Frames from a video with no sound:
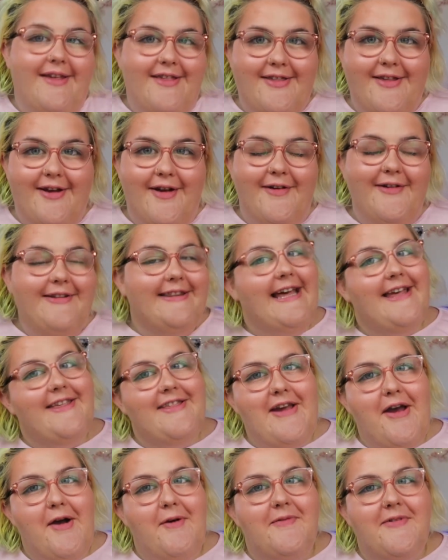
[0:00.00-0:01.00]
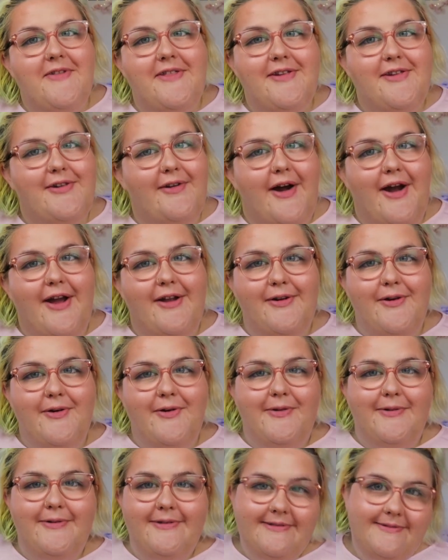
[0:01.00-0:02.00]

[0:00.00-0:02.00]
so let's get on with the try on haul.